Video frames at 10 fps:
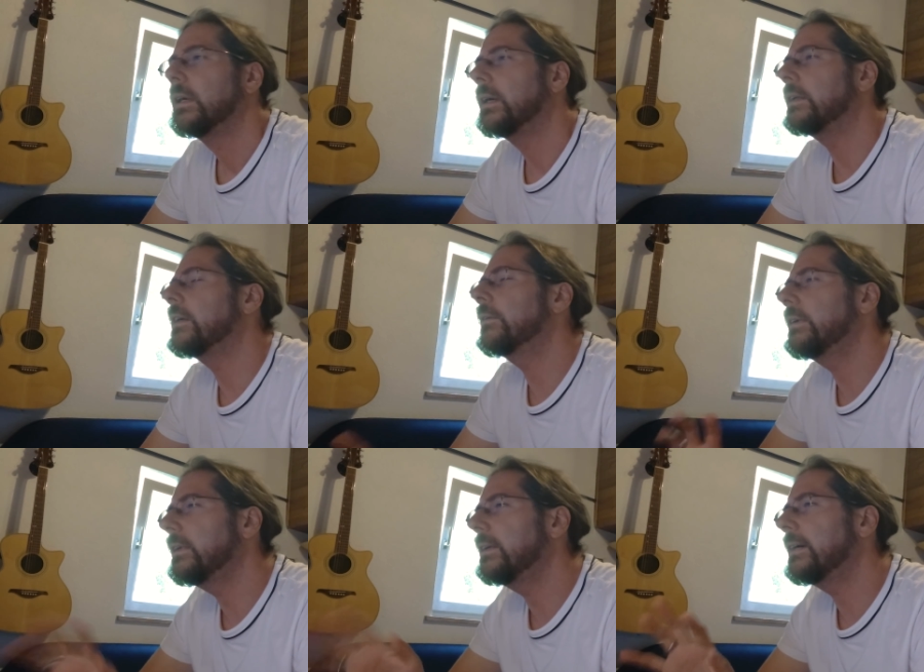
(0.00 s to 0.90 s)
Uh, the
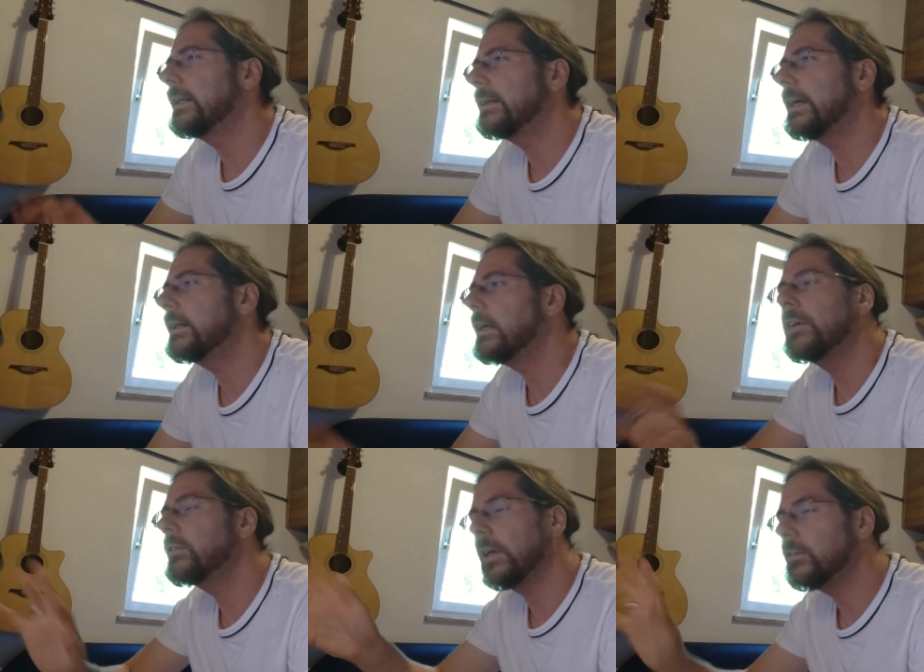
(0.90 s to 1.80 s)
only detail then,
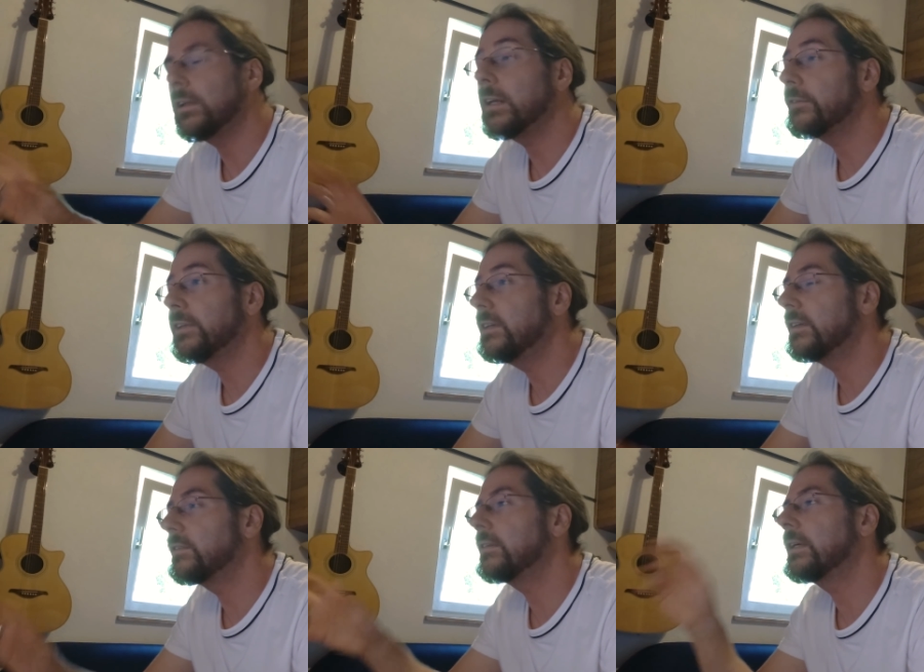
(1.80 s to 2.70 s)
here's, here's a lot of
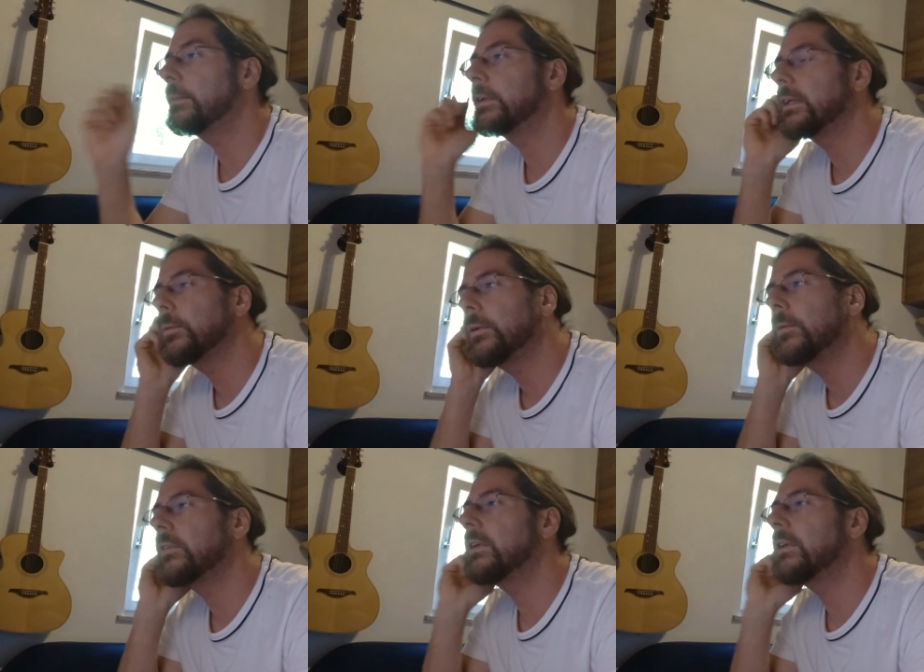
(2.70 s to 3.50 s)
details in there, but there, what was